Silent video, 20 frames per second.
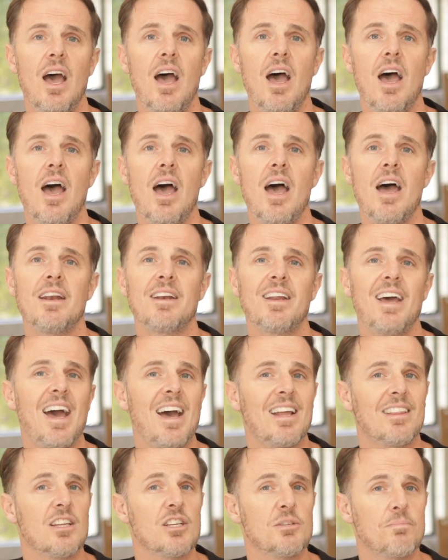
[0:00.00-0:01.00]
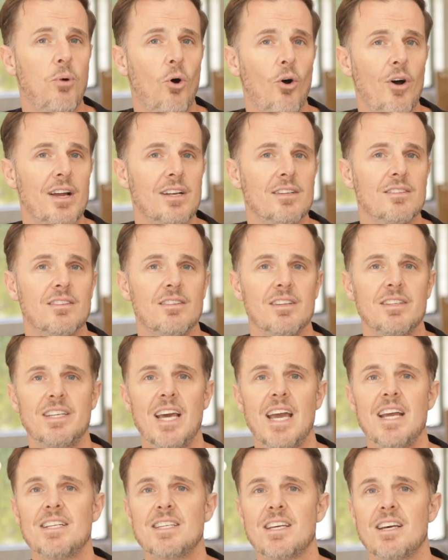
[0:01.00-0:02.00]
And at this point, the
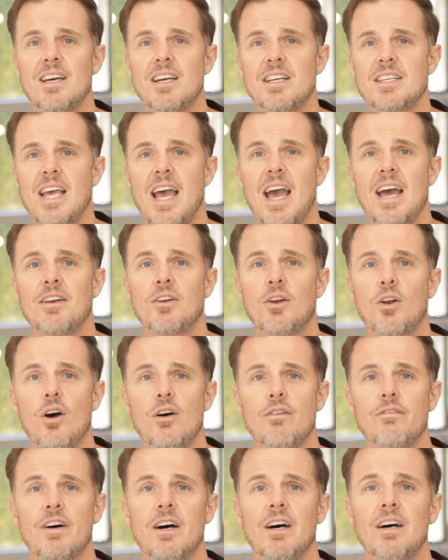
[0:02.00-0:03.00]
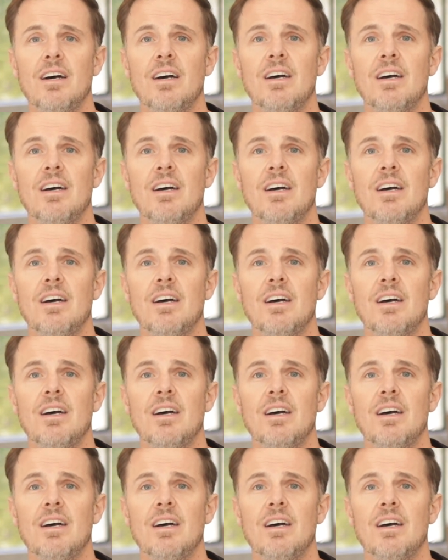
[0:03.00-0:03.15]
data is handed over.